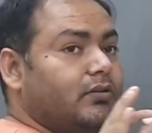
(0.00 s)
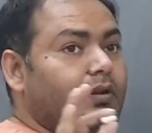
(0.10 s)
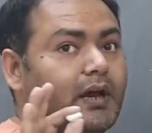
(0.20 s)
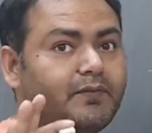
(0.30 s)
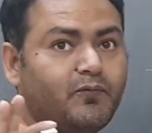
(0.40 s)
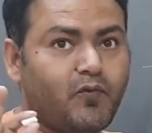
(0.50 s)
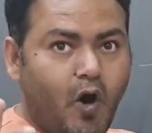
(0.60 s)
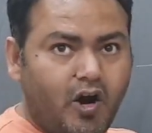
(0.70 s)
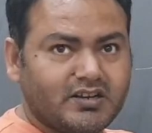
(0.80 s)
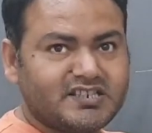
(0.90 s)
loved
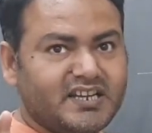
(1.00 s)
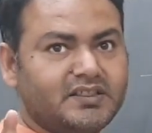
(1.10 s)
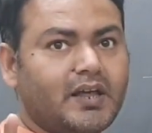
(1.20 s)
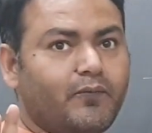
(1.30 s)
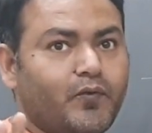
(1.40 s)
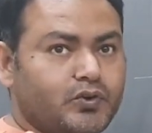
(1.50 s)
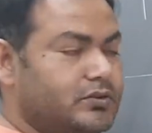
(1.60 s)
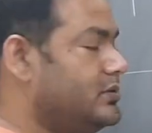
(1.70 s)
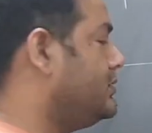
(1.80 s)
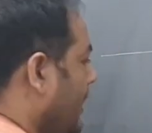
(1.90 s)
walks in the wood.
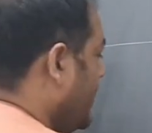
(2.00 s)
He